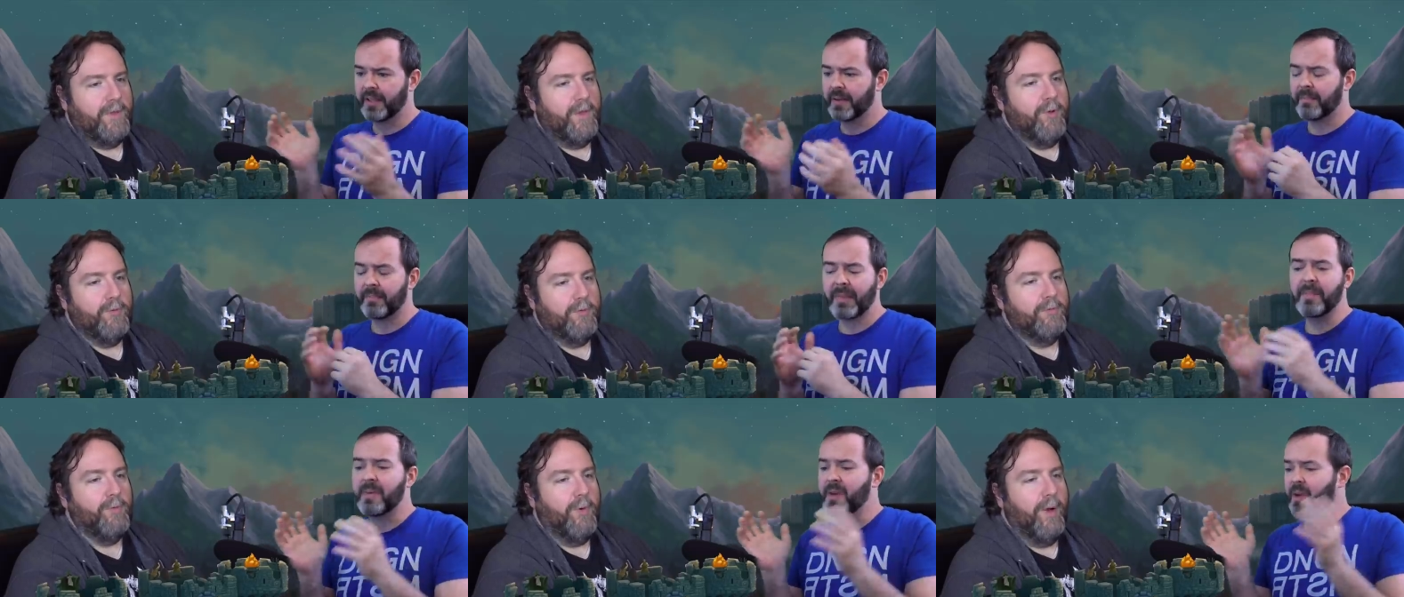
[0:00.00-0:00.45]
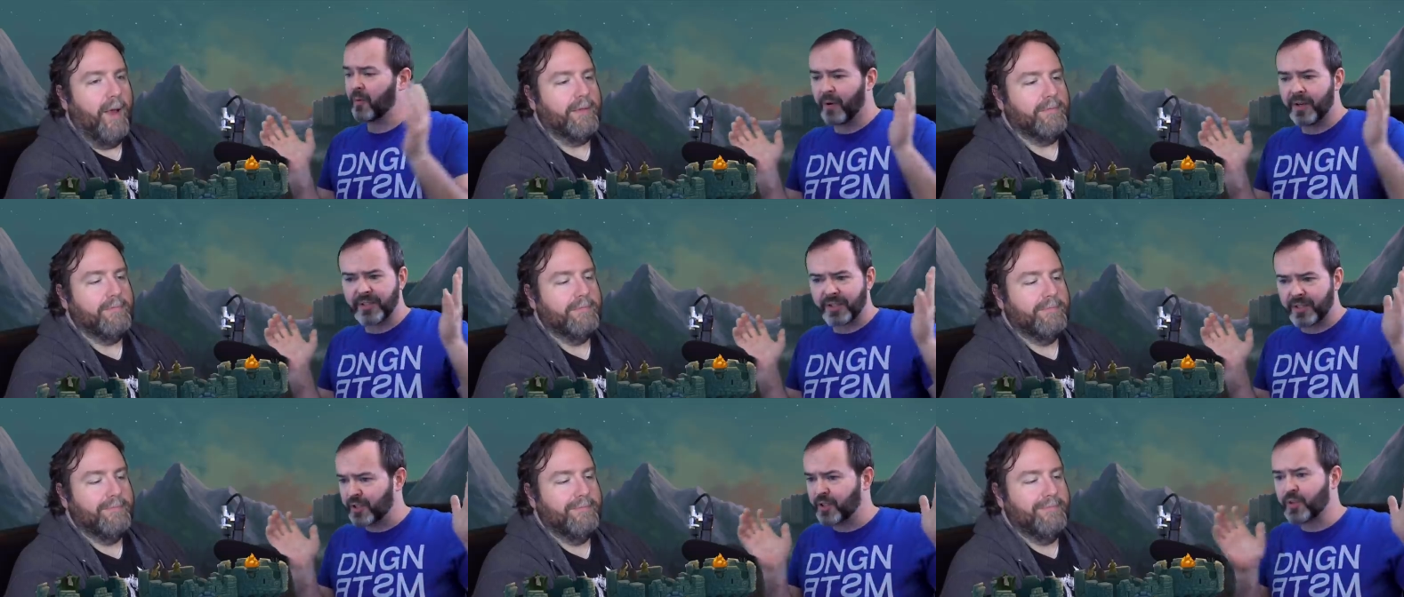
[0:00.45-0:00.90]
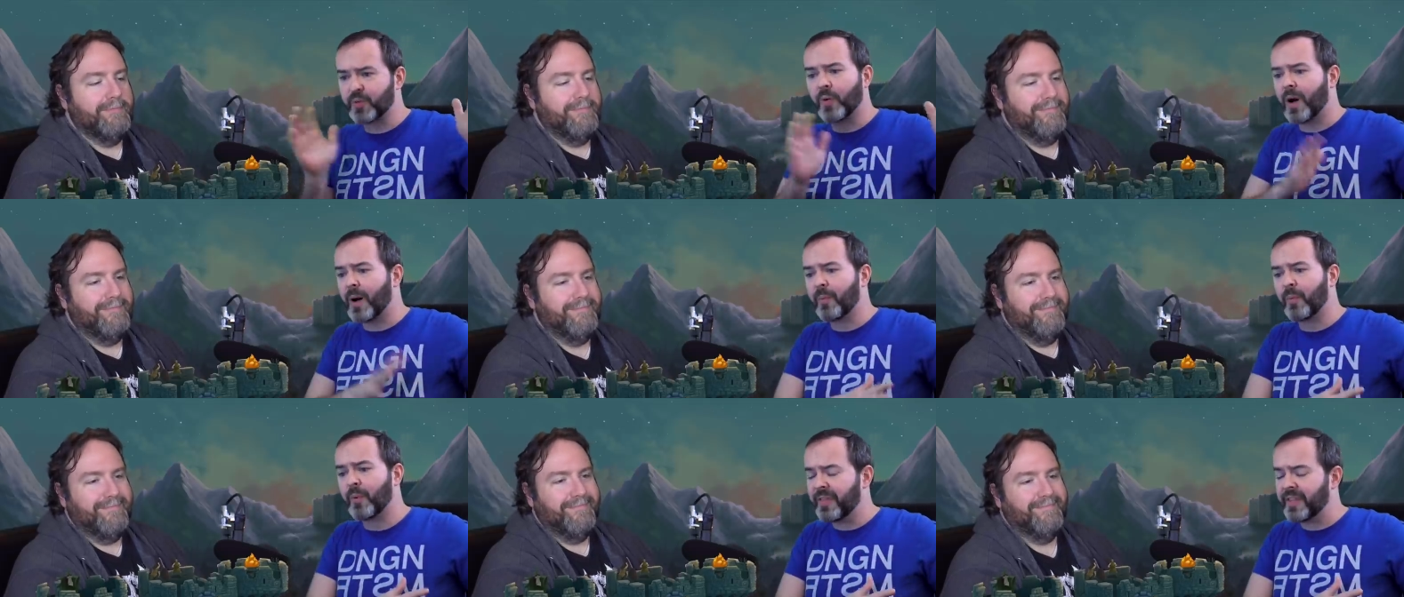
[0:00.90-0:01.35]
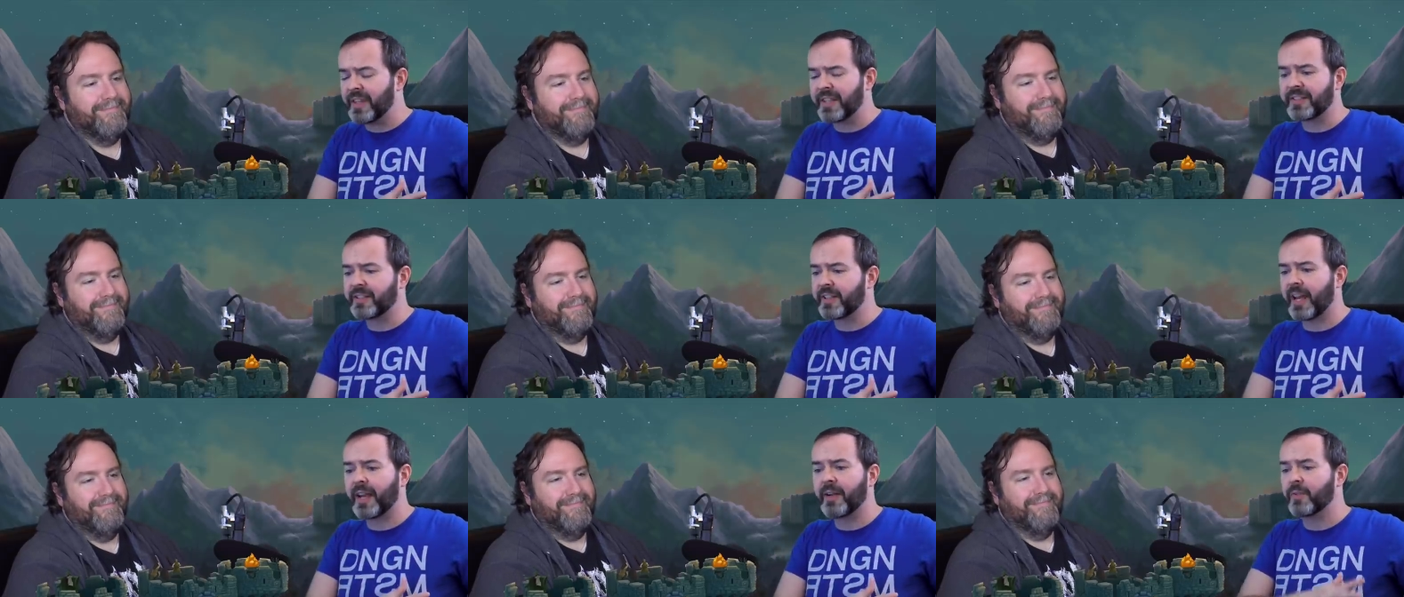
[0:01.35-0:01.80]
Speaker 1: Maybe right. it wasn't a swamp when this
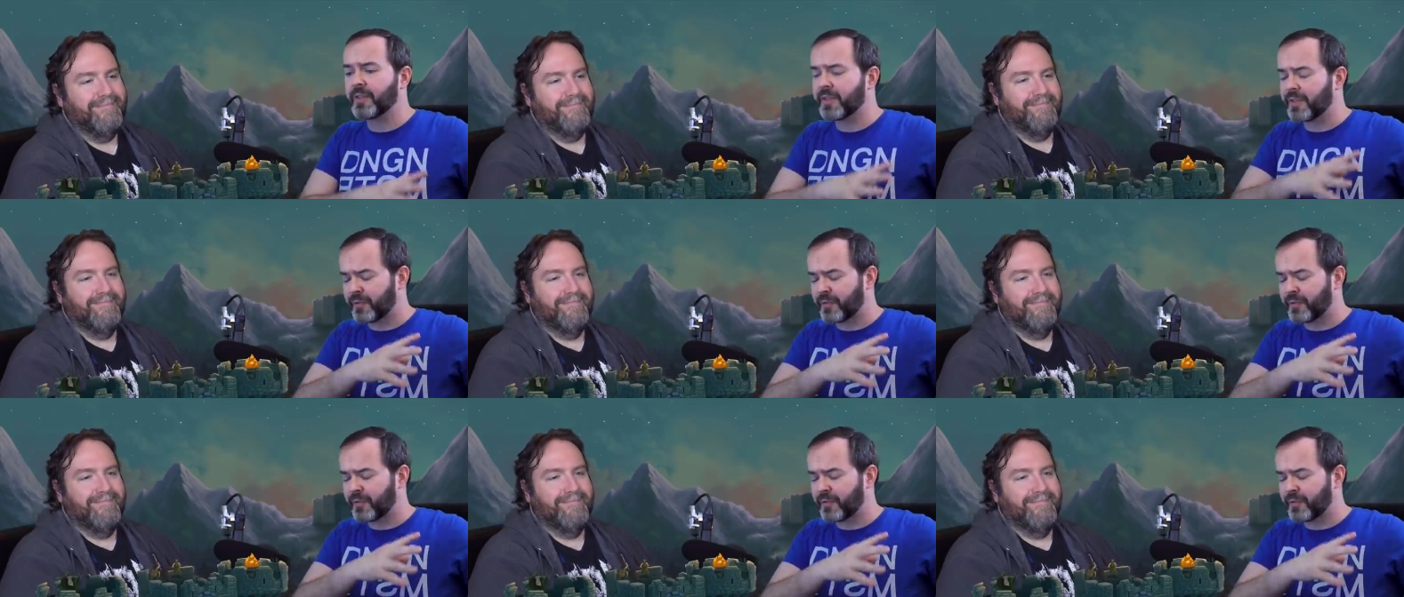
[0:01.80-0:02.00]
site was